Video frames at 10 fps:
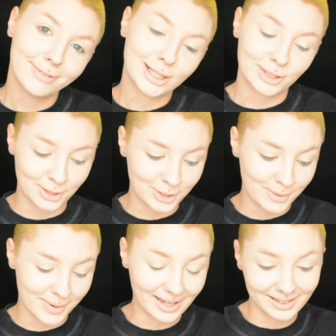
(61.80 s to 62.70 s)
it's not
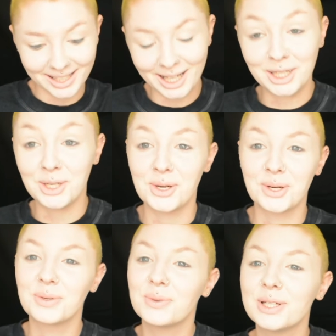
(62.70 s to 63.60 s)
too bad. I don't
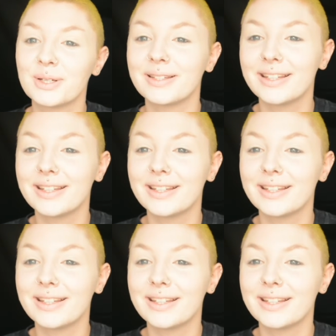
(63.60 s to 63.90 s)
know. We shall